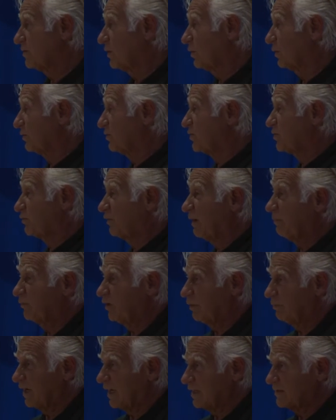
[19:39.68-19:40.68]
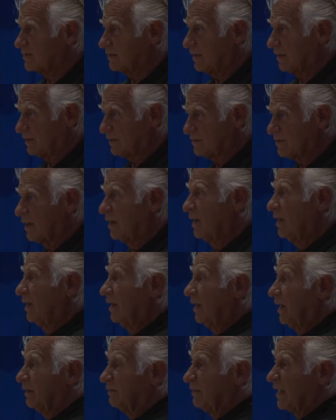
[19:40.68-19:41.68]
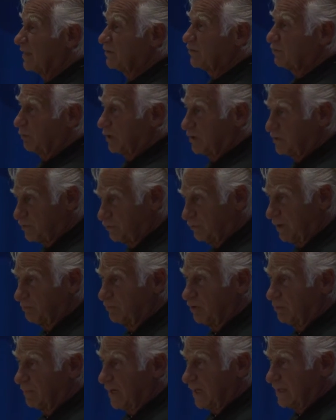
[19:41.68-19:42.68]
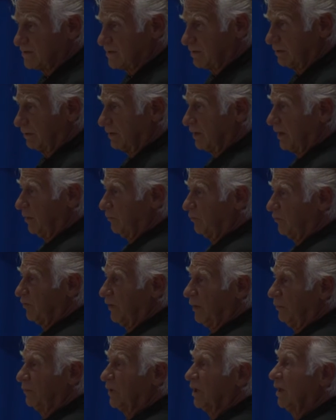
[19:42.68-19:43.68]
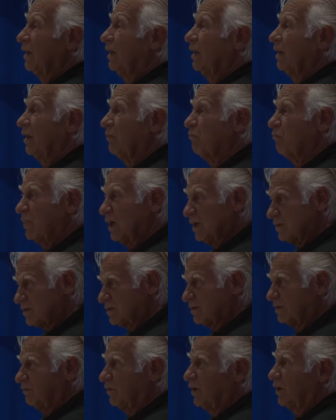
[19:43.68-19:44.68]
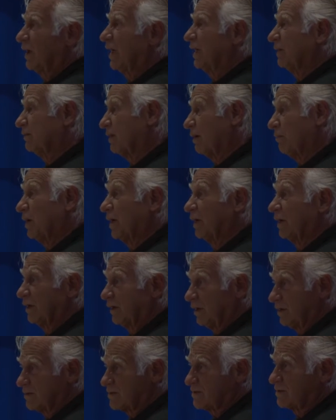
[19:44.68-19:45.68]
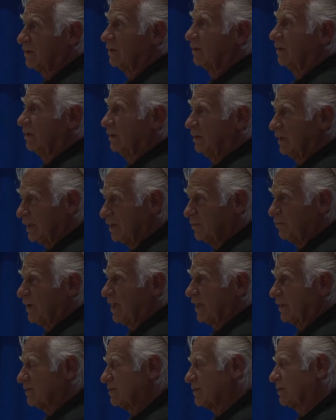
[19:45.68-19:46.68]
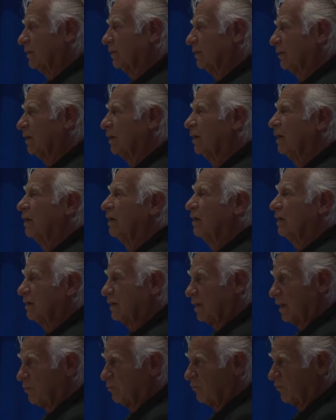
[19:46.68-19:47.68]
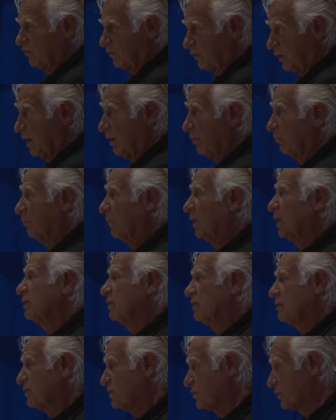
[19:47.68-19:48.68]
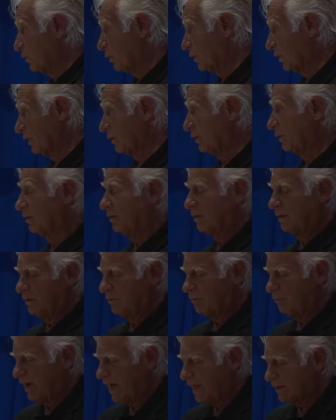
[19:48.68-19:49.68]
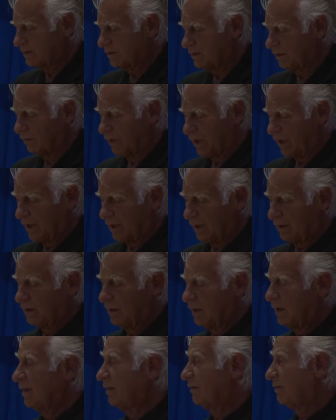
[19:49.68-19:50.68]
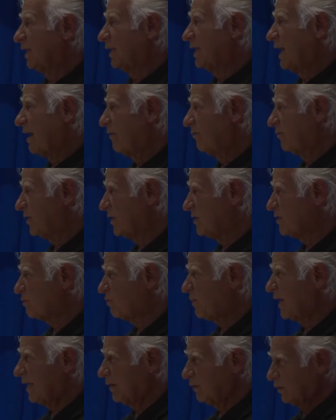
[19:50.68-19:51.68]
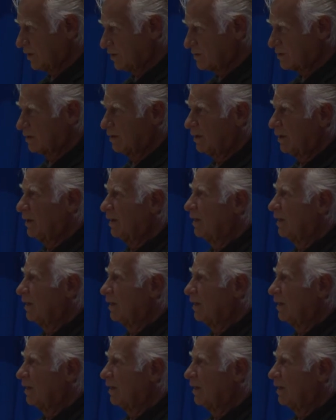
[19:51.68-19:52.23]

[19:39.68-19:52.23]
called streptomyces, and that's where streptomycin came from. And most of our antibiotics in medicine come from soil bacteria that have these powers.